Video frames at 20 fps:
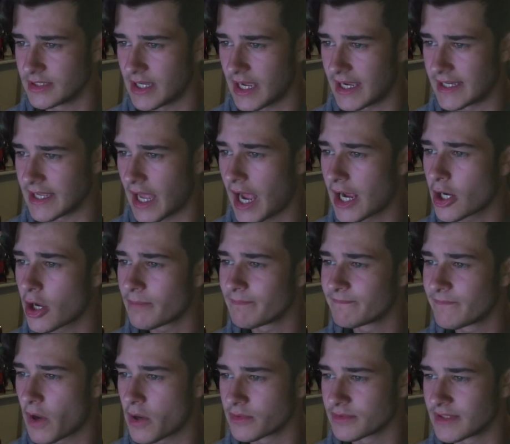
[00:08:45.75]
I hang up
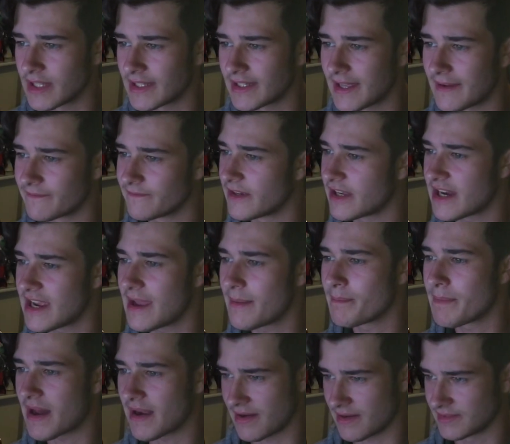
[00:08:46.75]
phone and I'm very
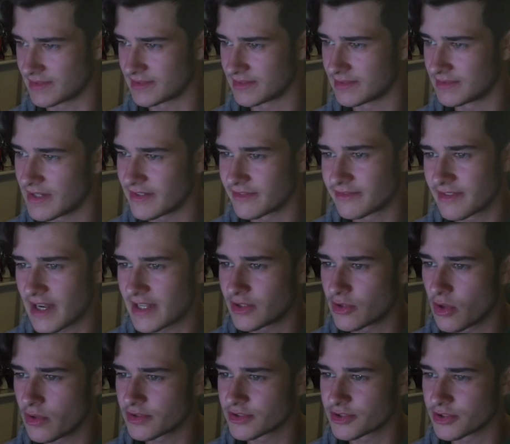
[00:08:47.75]
embarrassed. My friend
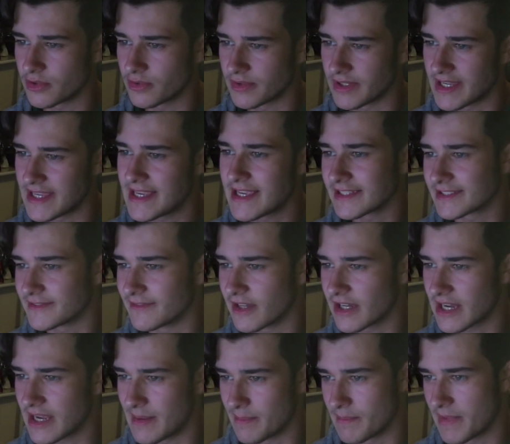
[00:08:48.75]
also, he is
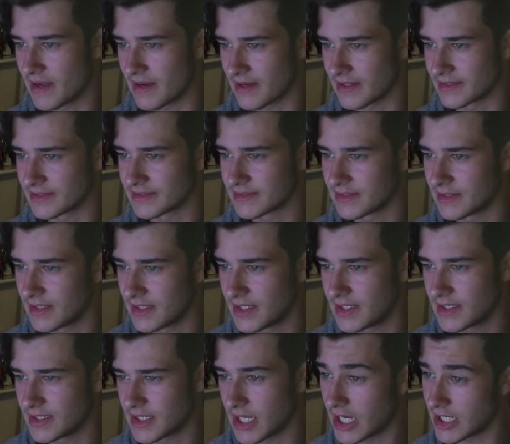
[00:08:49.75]
very embarrassed.
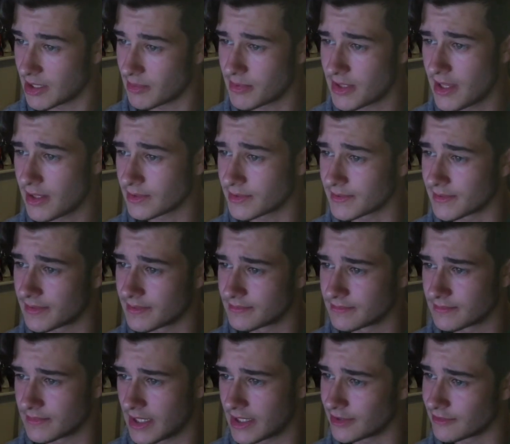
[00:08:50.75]
I am guilt
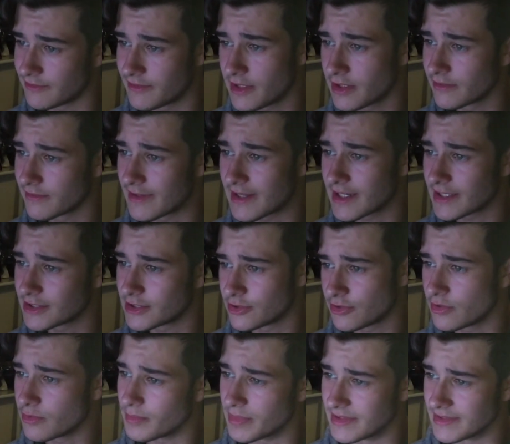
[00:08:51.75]
and feel very
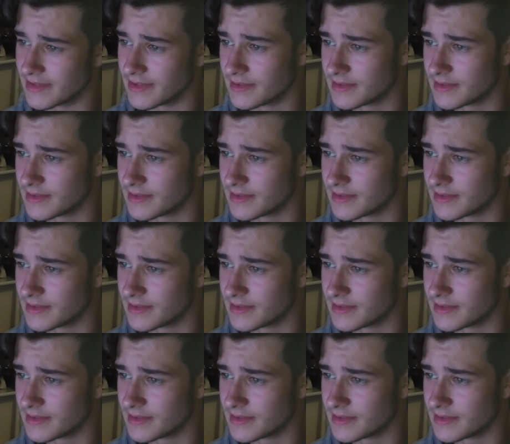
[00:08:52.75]
stupid.